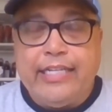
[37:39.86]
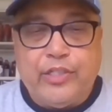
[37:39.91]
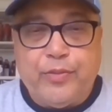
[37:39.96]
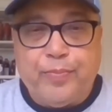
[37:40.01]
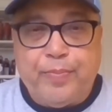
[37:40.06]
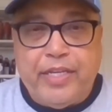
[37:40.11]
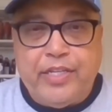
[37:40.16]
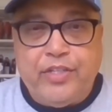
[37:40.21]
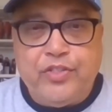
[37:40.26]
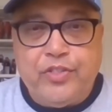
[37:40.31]
it
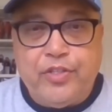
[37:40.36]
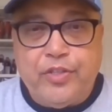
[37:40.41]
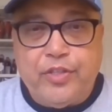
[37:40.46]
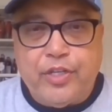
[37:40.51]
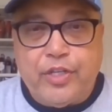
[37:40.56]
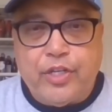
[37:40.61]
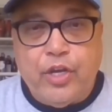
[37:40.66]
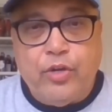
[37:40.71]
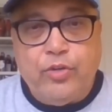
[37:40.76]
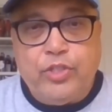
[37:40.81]
speaks to
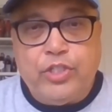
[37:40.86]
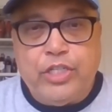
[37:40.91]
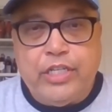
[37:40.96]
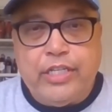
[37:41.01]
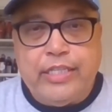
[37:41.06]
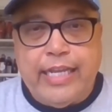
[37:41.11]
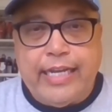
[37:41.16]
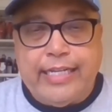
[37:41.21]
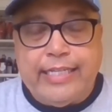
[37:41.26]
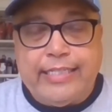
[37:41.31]
the
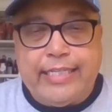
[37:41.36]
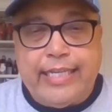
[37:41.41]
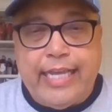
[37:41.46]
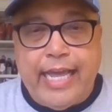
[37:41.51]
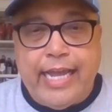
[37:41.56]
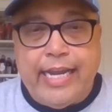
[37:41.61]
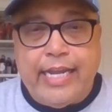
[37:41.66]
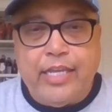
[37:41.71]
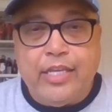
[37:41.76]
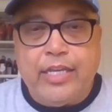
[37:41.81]
coaching that he's
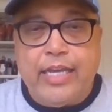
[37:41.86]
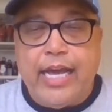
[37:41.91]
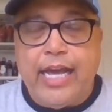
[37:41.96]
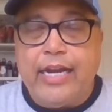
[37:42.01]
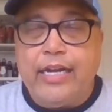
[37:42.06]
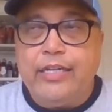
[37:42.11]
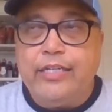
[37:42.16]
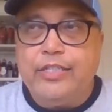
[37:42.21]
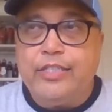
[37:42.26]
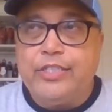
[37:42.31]
getting. You
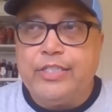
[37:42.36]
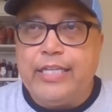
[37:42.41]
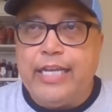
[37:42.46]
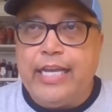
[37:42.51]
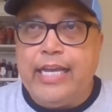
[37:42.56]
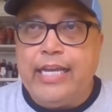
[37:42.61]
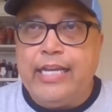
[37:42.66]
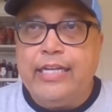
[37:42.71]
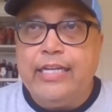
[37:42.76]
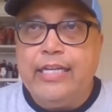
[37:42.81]
got to
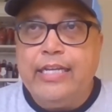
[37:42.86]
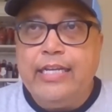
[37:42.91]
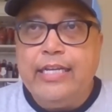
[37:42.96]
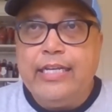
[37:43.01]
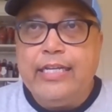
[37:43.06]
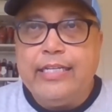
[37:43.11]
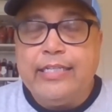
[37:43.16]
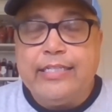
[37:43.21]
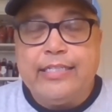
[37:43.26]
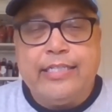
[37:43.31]
understand,
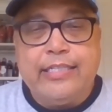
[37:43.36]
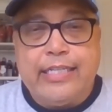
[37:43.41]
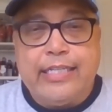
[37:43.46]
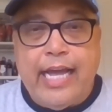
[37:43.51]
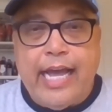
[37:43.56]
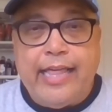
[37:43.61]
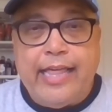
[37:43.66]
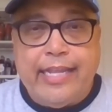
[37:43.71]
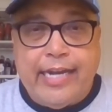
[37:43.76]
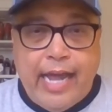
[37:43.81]
this is a
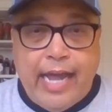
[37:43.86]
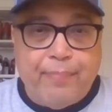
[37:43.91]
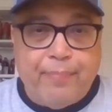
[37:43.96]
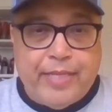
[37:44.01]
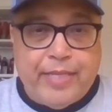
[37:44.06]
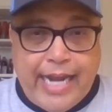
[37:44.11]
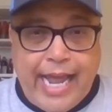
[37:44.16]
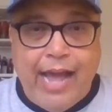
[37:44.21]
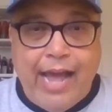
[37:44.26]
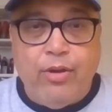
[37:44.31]
guy that
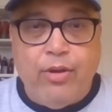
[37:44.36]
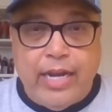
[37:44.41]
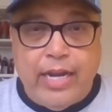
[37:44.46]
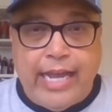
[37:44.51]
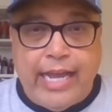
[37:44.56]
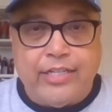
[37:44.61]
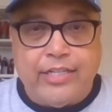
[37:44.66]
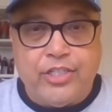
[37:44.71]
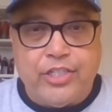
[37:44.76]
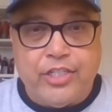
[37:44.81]
opted out
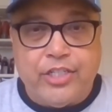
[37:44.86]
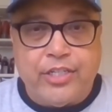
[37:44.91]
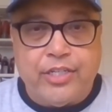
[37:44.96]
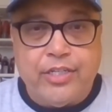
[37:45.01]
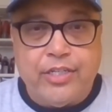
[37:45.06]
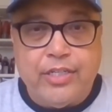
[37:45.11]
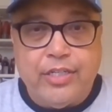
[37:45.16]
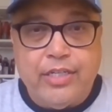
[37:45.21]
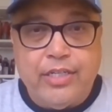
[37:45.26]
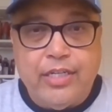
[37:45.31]
last
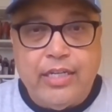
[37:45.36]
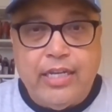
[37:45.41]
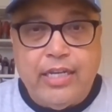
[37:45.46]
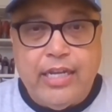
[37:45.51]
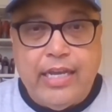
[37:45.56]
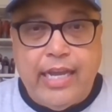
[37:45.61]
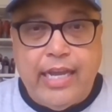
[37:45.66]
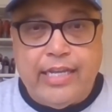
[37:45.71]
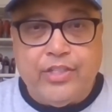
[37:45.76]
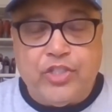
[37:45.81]
year.
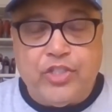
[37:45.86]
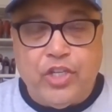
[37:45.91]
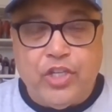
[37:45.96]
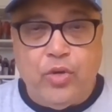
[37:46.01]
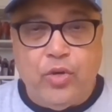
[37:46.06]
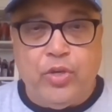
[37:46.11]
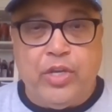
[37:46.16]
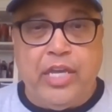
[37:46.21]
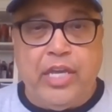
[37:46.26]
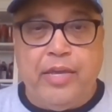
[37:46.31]
And
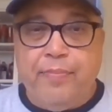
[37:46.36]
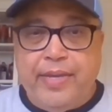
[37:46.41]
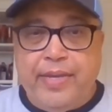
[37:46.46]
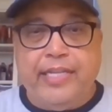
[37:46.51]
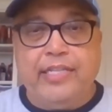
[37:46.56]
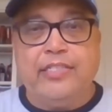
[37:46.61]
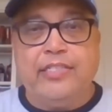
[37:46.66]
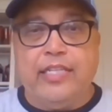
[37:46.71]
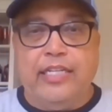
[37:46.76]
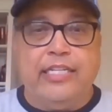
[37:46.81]
so he
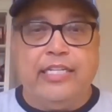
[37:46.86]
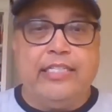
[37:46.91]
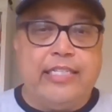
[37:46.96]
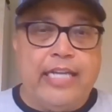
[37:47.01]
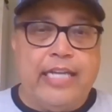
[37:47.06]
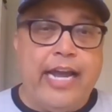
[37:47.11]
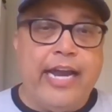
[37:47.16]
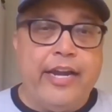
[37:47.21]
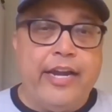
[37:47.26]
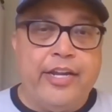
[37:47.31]
missed an
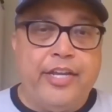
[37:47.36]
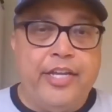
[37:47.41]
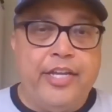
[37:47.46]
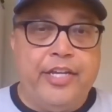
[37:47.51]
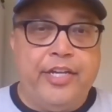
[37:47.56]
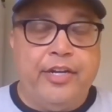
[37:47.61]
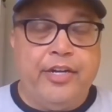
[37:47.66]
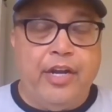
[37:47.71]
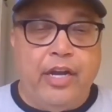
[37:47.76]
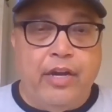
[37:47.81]
entire
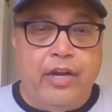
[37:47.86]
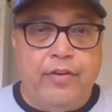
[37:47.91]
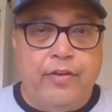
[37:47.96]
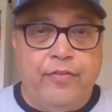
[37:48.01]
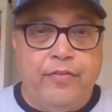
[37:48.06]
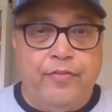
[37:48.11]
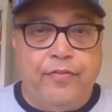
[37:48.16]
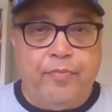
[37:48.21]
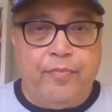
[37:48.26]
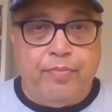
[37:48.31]
year
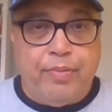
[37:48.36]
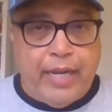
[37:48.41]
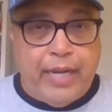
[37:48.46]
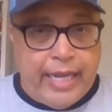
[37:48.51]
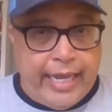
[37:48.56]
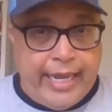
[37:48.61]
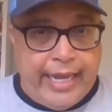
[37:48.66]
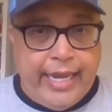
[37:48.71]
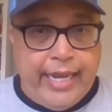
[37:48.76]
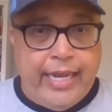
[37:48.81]
of
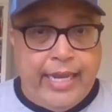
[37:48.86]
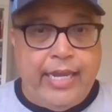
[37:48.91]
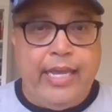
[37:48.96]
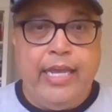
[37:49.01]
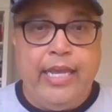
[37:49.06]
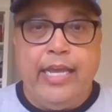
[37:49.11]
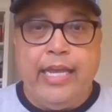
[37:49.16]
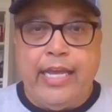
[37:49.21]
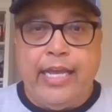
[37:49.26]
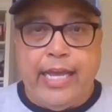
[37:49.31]

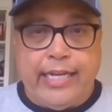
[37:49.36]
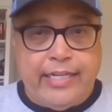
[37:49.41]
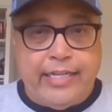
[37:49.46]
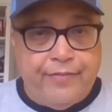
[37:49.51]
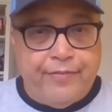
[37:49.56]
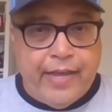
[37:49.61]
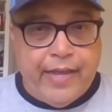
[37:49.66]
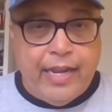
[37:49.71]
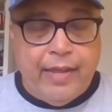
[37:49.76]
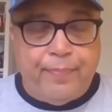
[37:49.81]
playing and
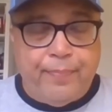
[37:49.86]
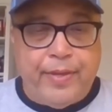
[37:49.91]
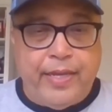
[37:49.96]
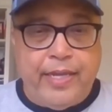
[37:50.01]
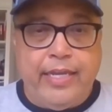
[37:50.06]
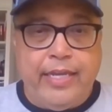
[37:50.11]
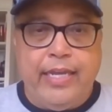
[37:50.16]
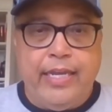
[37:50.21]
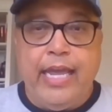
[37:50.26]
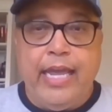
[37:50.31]

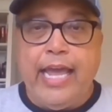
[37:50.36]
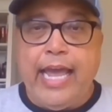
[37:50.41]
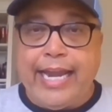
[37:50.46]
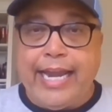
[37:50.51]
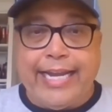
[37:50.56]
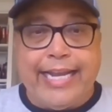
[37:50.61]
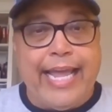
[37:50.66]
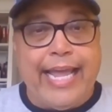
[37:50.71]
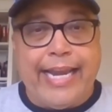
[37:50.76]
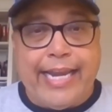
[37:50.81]
developing
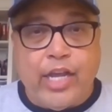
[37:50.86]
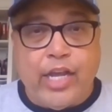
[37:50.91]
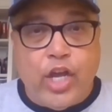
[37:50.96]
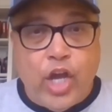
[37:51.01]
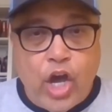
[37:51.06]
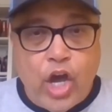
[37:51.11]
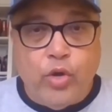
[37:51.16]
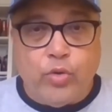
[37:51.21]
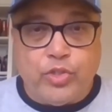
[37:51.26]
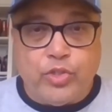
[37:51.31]
and getting
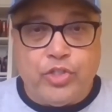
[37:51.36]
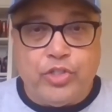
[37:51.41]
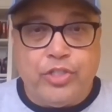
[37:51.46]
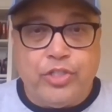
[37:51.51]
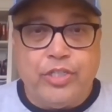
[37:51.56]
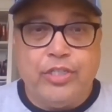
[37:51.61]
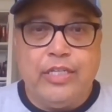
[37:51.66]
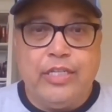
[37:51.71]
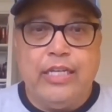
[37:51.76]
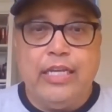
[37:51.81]

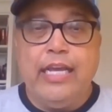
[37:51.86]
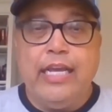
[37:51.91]
coached.